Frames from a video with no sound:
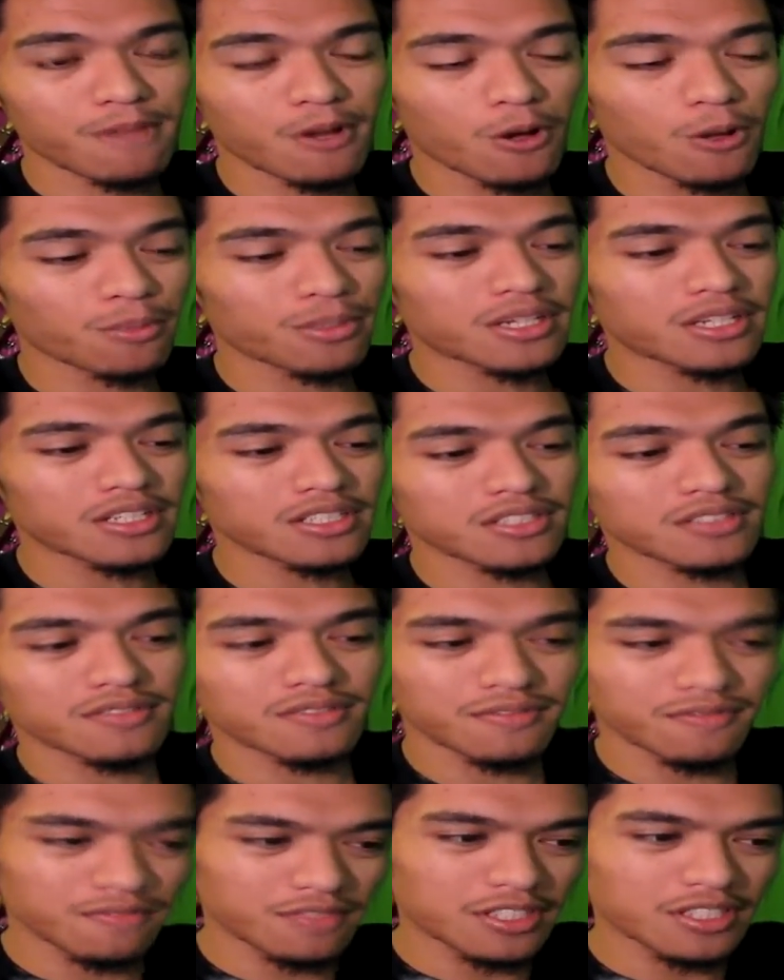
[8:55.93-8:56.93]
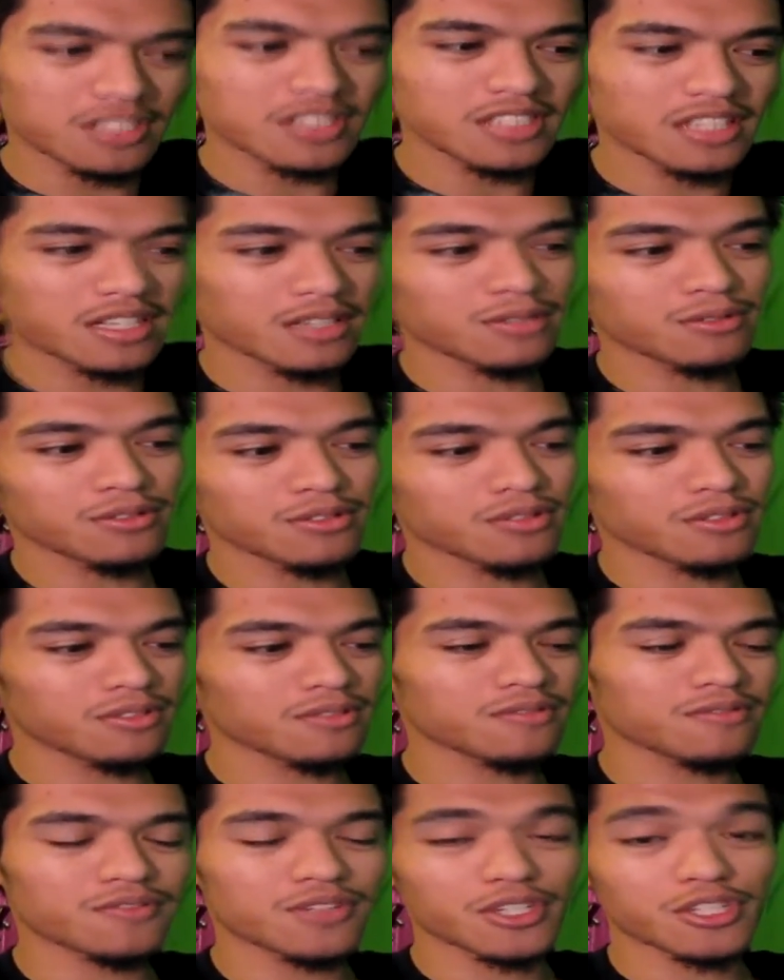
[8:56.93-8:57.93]
All because of this thing
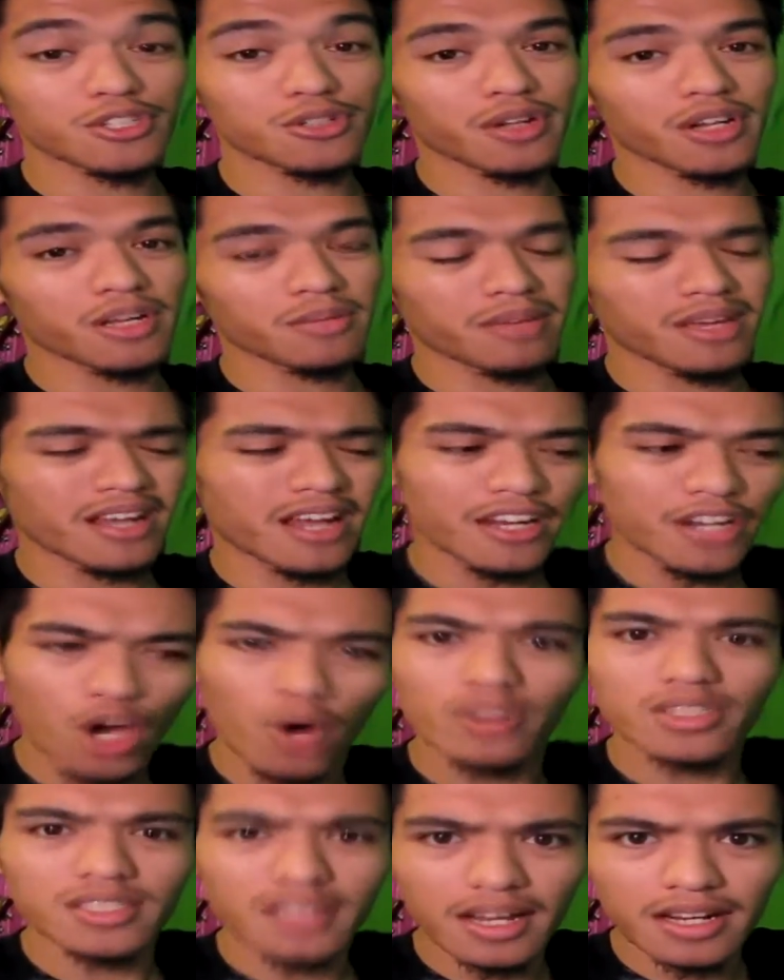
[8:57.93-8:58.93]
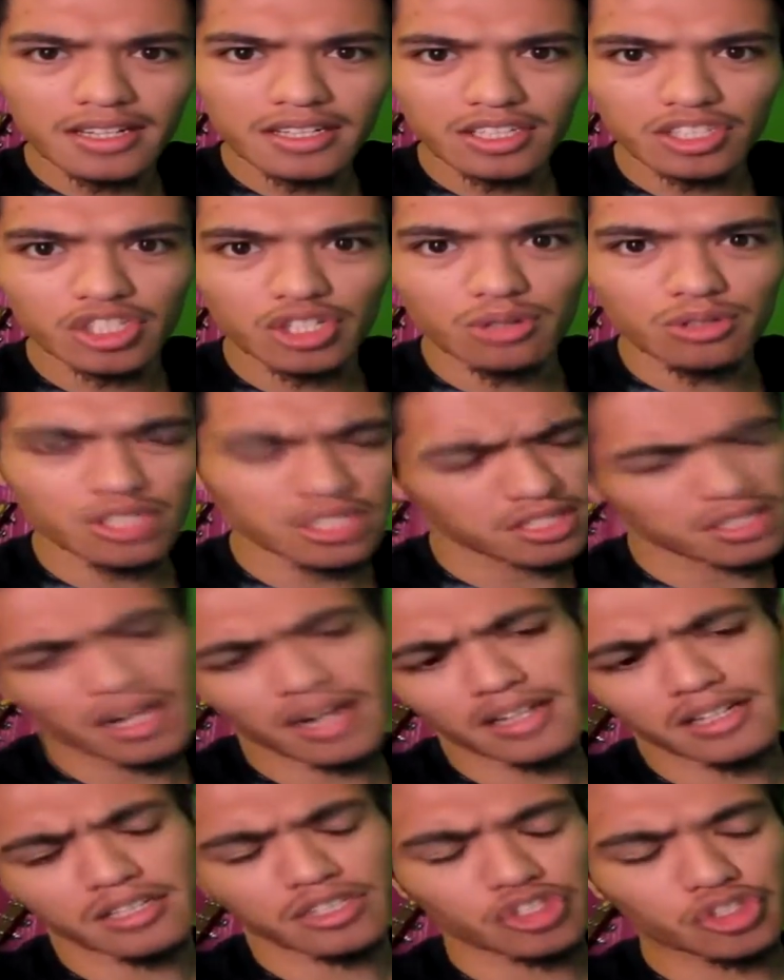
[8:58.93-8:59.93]
frustrating me. And I know it's not an excuse. It's
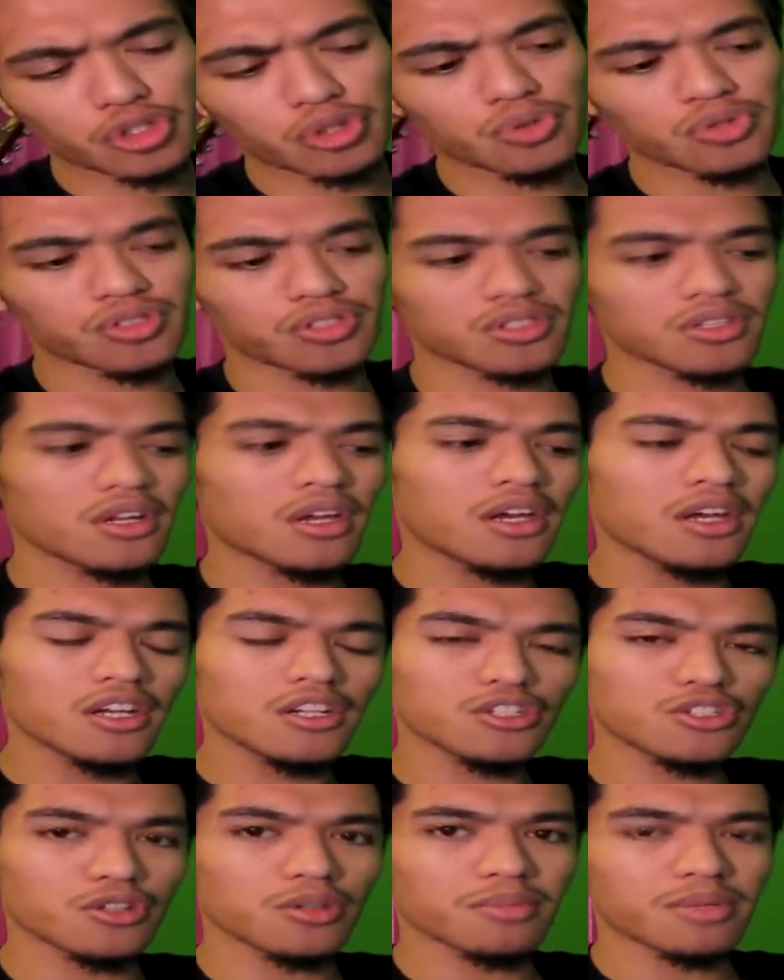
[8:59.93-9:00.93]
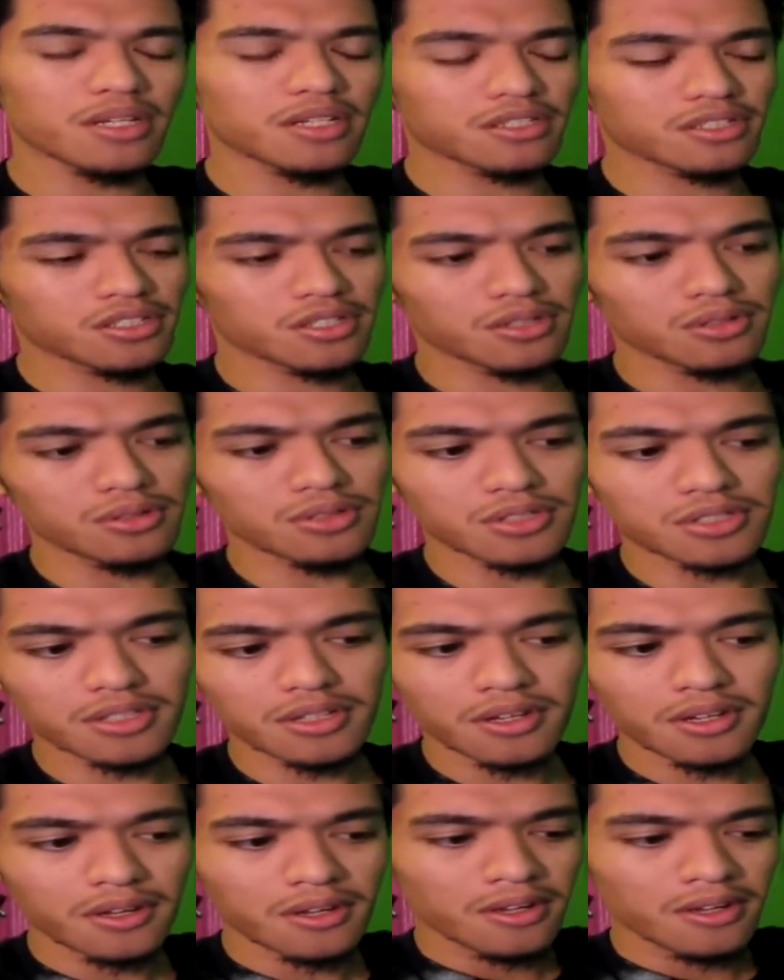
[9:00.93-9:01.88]
not an excuse. Should it be an excuse?